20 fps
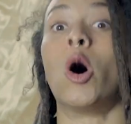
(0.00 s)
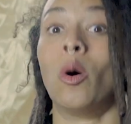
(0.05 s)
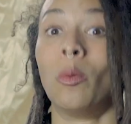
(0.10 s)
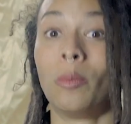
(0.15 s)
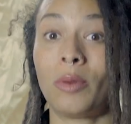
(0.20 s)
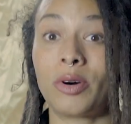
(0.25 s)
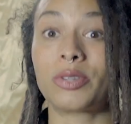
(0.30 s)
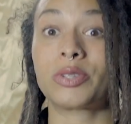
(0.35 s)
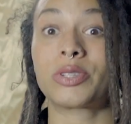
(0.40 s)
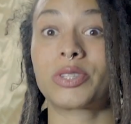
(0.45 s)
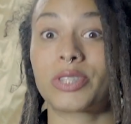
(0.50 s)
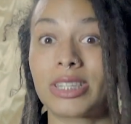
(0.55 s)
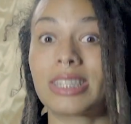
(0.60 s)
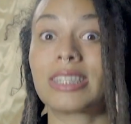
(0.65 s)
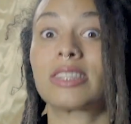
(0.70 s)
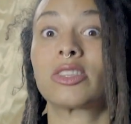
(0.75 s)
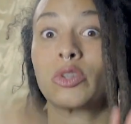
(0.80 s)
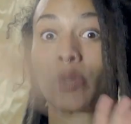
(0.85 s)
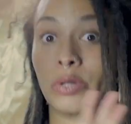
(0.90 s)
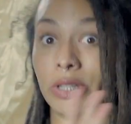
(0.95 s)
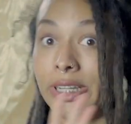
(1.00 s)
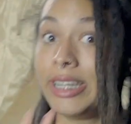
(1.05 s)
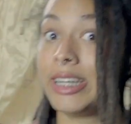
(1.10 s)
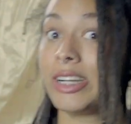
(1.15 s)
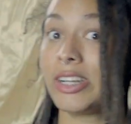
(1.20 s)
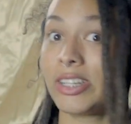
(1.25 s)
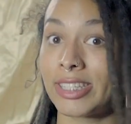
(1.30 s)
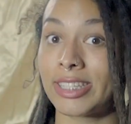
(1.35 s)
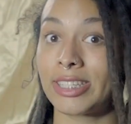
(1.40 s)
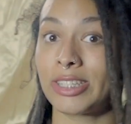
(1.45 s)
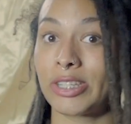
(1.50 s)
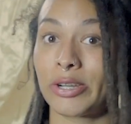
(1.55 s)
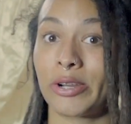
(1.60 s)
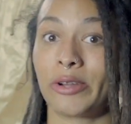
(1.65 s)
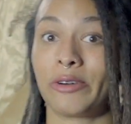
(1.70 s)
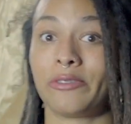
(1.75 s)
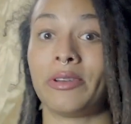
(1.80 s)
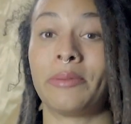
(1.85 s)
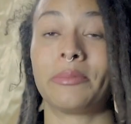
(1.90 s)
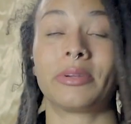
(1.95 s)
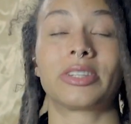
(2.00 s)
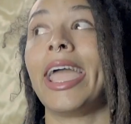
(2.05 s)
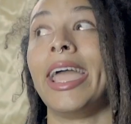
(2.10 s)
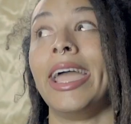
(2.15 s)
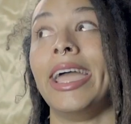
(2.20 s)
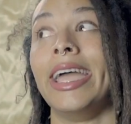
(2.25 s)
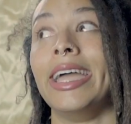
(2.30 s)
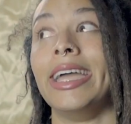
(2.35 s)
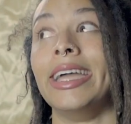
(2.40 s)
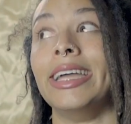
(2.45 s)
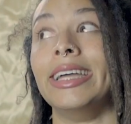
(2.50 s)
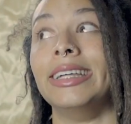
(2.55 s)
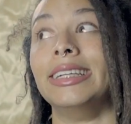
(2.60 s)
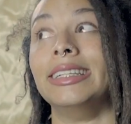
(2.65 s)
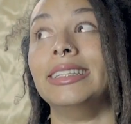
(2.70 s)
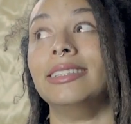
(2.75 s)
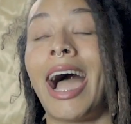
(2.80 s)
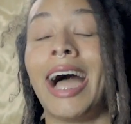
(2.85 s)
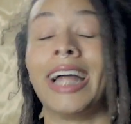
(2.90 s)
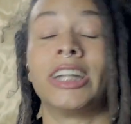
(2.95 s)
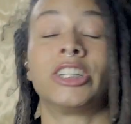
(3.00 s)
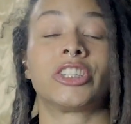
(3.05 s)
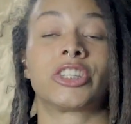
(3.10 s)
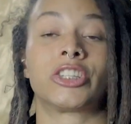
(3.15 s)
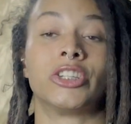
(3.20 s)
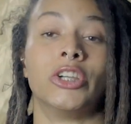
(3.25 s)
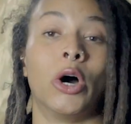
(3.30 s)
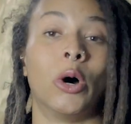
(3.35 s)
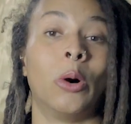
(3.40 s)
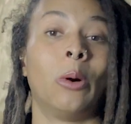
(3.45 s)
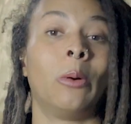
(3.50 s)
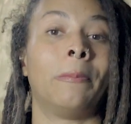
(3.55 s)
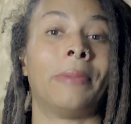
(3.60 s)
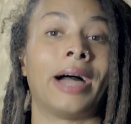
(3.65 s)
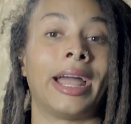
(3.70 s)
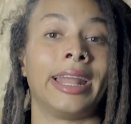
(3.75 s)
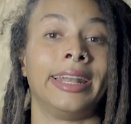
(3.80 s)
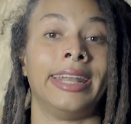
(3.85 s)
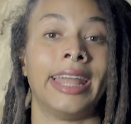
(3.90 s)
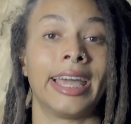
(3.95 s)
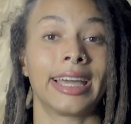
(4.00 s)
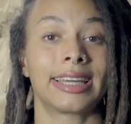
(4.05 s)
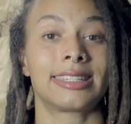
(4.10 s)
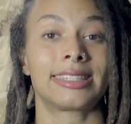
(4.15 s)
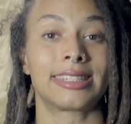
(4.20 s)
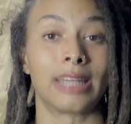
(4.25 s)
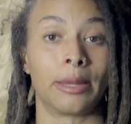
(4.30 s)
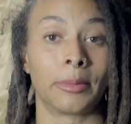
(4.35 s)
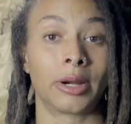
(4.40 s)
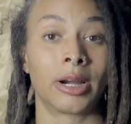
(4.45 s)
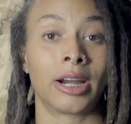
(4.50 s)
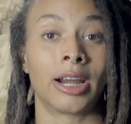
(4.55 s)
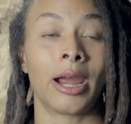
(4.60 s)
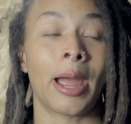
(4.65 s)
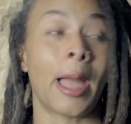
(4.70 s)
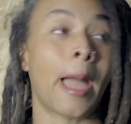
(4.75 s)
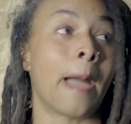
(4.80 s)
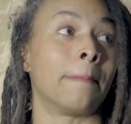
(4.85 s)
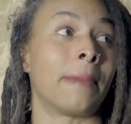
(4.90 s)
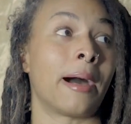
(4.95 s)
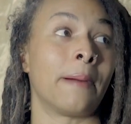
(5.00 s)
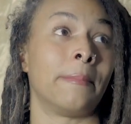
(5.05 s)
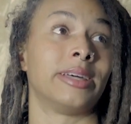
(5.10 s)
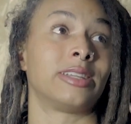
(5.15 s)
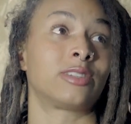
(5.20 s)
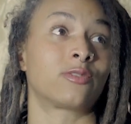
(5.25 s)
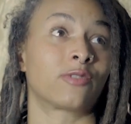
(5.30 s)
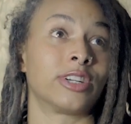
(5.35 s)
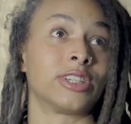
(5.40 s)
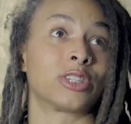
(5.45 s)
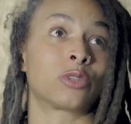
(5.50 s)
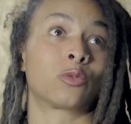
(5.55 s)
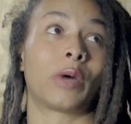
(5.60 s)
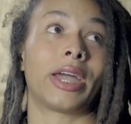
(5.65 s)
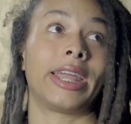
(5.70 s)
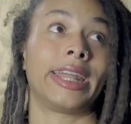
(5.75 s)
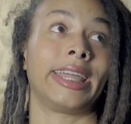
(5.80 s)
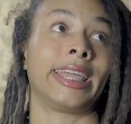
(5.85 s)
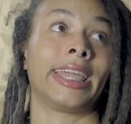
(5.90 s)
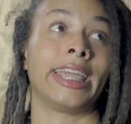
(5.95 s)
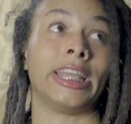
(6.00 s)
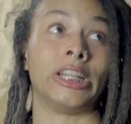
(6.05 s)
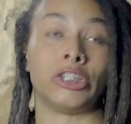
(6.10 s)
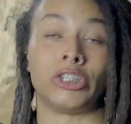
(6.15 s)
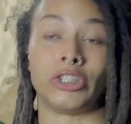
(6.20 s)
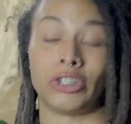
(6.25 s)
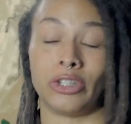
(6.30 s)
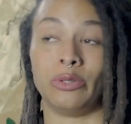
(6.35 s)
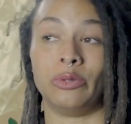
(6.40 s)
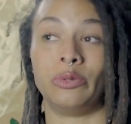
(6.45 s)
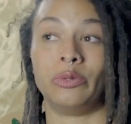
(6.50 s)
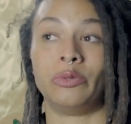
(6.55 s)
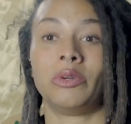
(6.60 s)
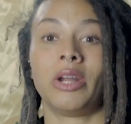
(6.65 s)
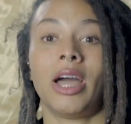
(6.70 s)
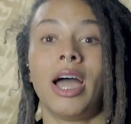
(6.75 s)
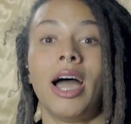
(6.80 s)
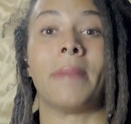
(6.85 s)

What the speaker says: almost 3 years until November, and I just know by next summer at my best friend's wedding in June,